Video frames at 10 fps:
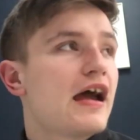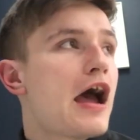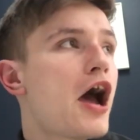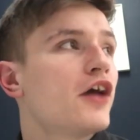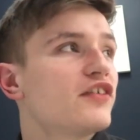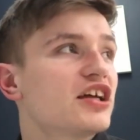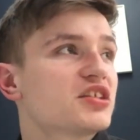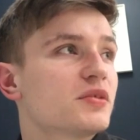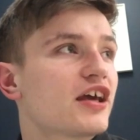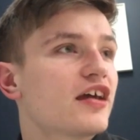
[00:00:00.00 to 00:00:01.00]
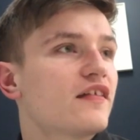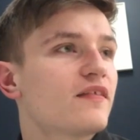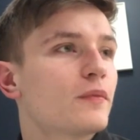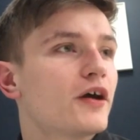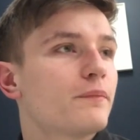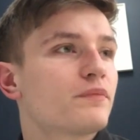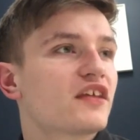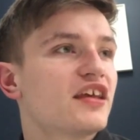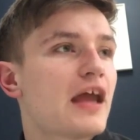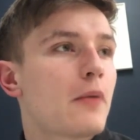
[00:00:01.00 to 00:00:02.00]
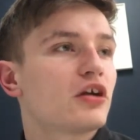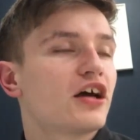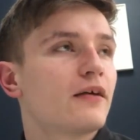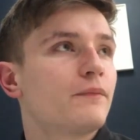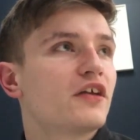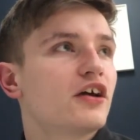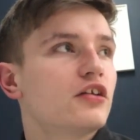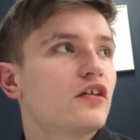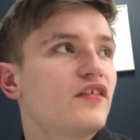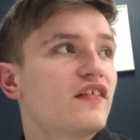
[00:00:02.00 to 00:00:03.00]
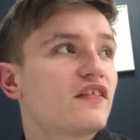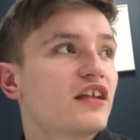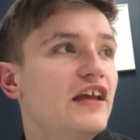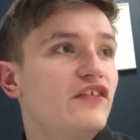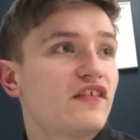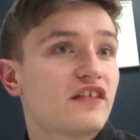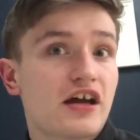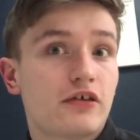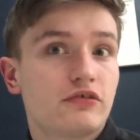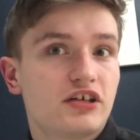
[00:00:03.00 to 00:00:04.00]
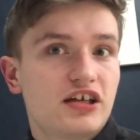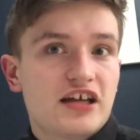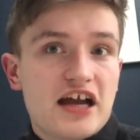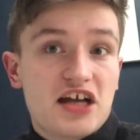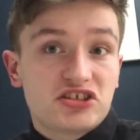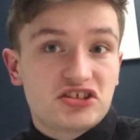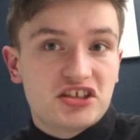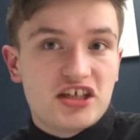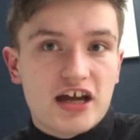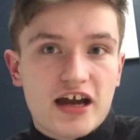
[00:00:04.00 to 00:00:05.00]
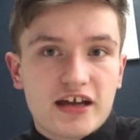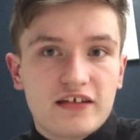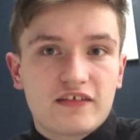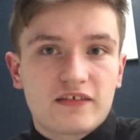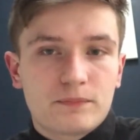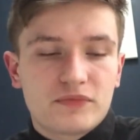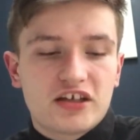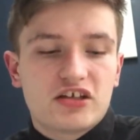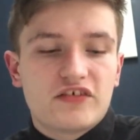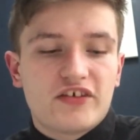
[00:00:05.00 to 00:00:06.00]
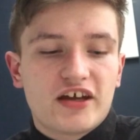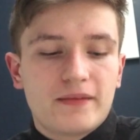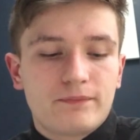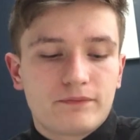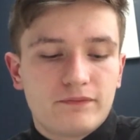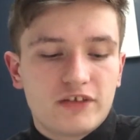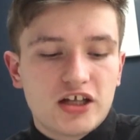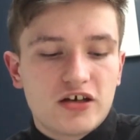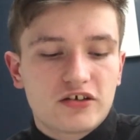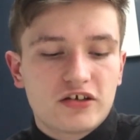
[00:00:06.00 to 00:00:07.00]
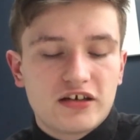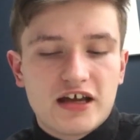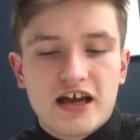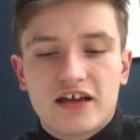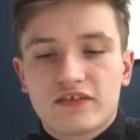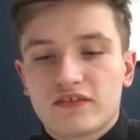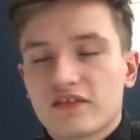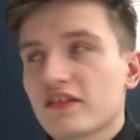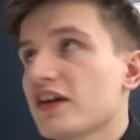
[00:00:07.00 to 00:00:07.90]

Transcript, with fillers: hopefully that should be the case. But yeah, I'm going to love yous and leave yous now. I shall see you guys in another vlog, and